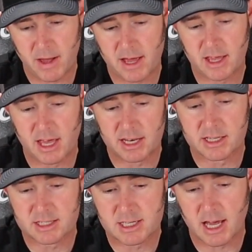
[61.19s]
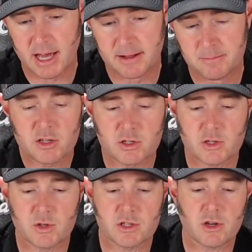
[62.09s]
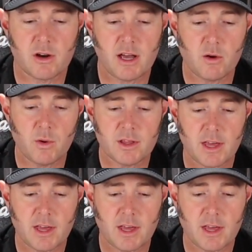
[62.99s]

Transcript: pack and inside. So to start out with,